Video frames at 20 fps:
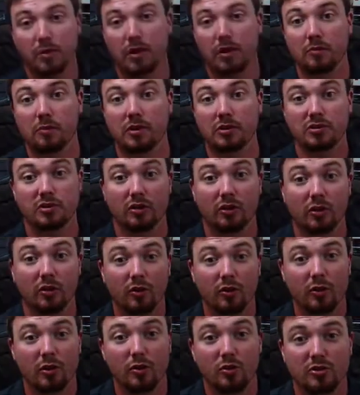that's pretty
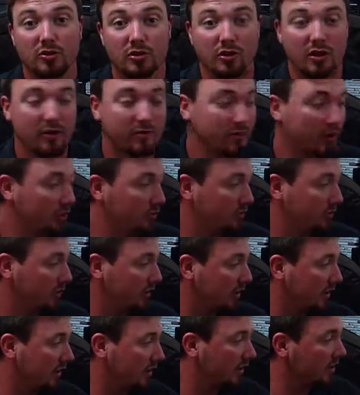much the conclusion
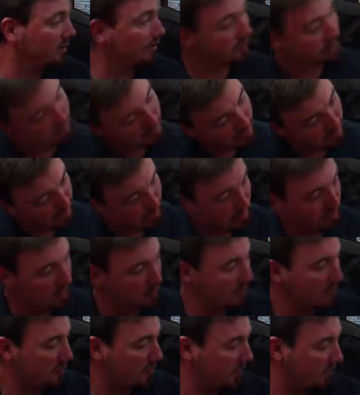of our video.
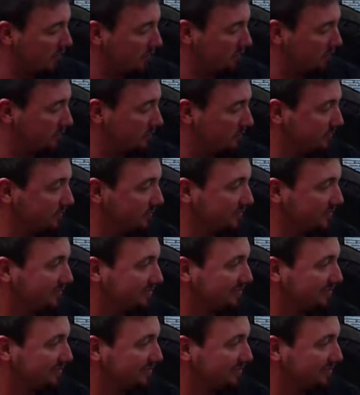Come here, bud.